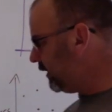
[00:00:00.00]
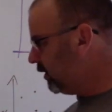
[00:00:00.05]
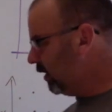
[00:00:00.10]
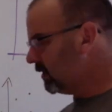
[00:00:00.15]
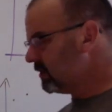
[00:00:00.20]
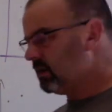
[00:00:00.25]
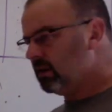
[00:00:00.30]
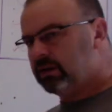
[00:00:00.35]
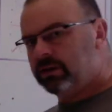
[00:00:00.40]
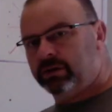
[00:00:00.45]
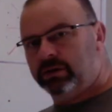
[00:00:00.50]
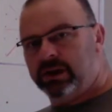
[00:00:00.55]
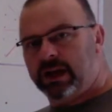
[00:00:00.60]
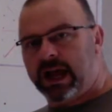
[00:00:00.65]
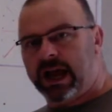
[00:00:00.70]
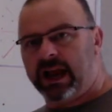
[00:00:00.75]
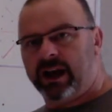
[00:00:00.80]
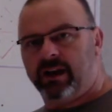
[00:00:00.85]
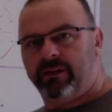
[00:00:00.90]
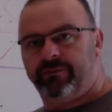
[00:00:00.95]
do
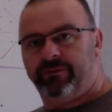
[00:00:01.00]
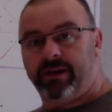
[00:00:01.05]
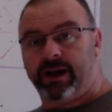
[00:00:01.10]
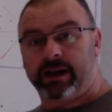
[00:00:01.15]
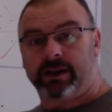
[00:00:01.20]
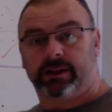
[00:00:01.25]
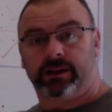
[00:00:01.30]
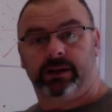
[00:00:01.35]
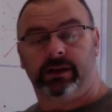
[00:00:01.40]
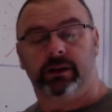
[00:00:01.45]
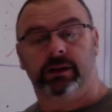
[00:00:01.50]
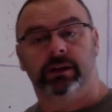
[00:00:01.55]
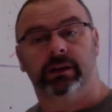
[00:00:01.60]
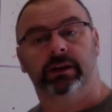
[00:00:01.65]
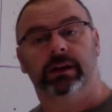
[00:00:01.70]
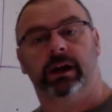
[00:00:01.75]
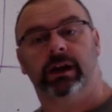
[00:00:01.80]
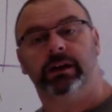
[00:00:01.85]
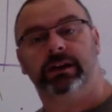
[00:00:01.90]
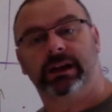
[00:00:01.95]
not affect
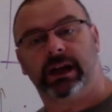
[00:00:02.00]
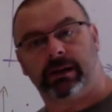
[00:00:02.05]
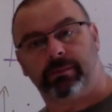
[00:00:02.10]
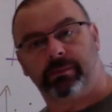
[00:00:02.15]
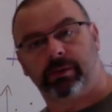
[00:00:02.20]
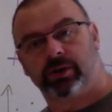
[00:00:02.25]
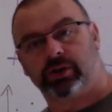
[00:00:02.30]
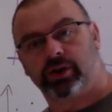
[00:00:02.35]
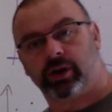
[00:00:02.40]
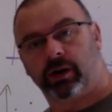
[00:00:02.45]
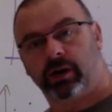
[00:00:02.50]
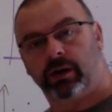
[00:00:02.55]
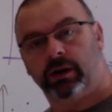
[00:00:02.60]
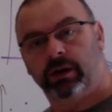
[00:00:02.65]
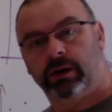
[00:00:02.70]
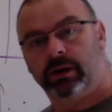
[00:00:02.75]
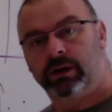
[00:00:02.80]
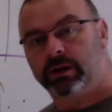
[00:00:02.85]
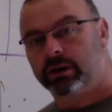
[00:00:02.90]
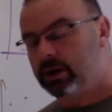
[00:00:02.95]
the temperature.
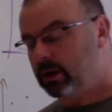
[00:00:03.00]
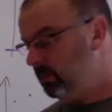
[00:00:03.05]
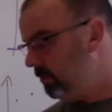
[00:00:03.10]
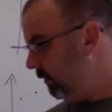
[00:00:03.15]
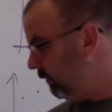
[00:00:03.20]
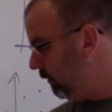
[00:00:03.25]
It could be